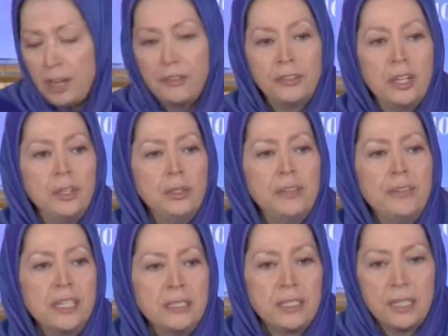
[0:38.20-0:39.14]
of the
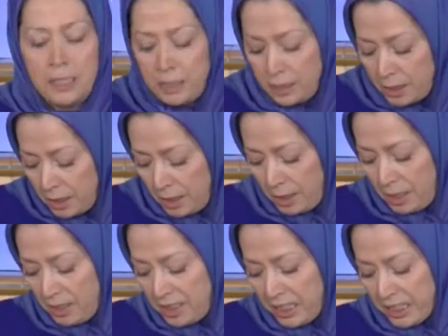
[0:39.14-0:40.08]
Universal
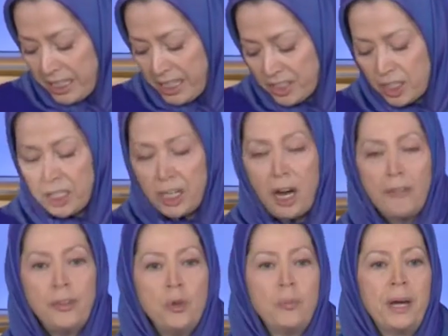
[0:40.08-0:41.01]
Declaration
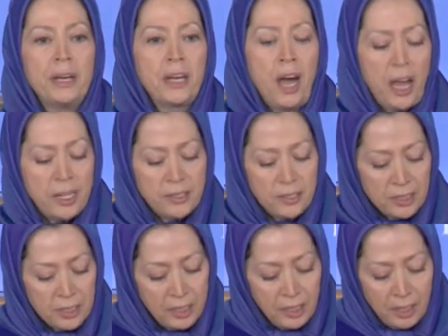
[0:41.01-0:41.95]
of Human
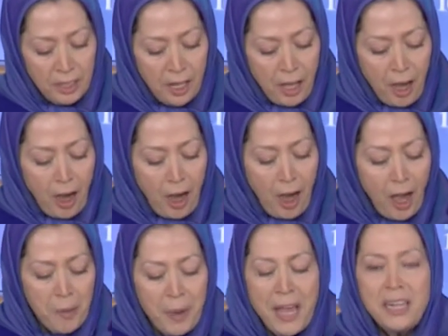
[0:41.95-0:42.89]
Rights.
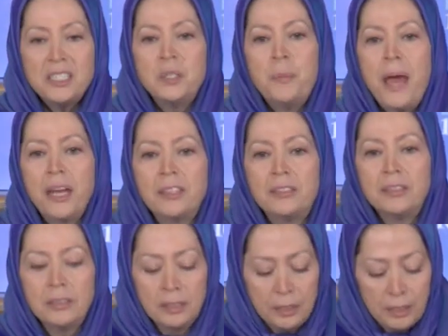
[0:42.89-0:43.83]
I pay
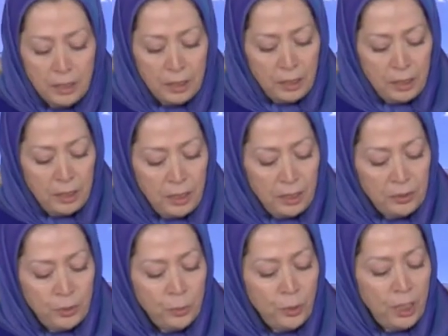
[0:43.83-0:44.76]
respect
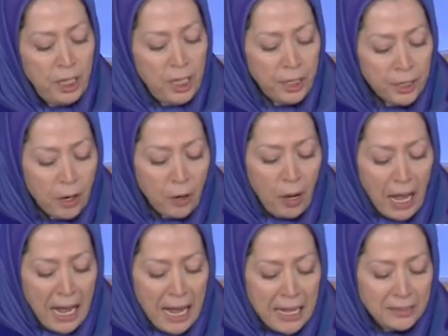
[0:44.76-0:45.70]
to heroes
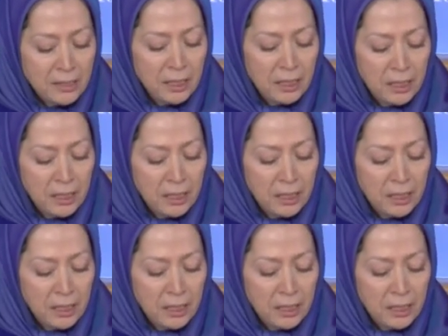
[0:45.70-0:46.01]
and